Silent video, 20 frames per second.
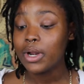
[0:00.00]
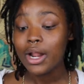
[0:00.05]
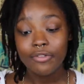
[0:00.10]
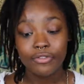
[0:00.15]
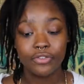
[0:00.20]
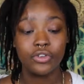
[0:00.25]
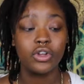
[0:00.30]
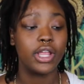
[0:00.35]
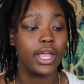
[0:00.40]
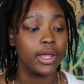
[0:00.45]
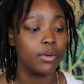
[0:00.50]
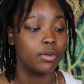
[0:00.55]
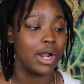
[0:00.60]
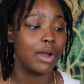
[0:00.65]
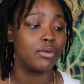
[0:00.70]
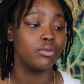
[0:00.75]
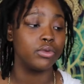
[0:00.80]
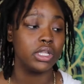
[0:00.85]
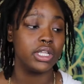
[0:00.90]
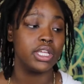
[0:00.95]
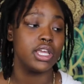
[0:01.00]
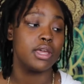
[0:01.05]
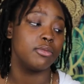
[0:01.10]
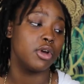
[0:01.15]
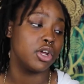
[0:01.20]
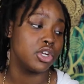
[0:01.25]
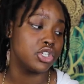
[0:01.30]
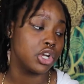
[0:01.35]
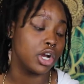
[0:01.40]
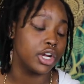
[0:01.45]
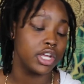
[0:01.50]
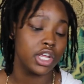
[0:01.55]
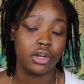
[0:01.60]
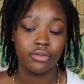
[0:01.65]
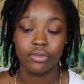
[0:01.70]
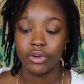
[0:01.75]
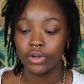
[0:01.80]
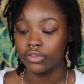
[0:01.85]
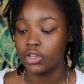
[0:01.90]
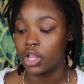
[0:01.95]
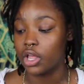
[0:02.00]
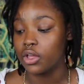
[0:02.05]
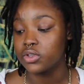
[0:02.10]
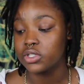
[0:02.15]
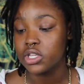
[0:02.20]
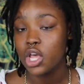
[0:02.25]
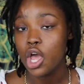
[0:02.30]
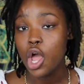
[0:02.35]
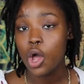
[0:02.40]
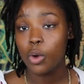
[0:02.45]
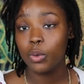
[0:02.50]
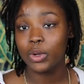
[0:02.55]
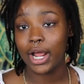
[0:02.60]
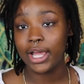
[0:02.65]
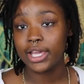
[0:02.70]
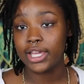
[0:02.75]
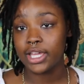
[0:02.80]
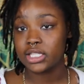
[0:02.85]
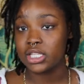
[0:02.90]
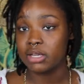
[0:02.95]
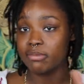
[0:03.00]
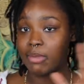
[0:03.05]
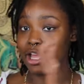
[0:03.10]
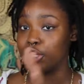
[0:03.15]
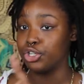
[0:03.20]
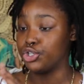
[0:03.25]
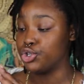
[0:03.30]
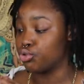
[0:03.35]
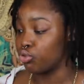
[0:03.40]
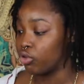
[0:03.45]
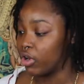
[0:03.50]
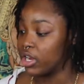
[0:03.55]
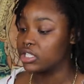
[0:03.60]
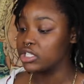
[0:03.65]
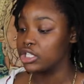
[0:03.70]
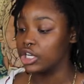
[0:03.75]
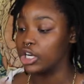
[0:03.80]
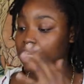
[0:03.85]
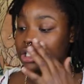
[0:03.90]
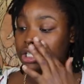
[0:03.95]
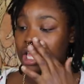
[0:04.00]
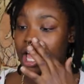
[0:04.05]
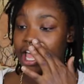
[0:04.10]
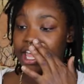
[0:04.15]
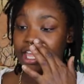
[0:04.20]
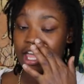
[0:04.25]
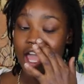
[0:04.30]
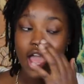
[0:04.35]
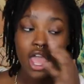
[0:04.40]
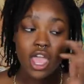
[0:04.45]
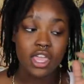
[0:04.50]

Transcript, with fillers: know what I feel like when I really am gonna start getting rid of clothes? When I get to my dresser. Like,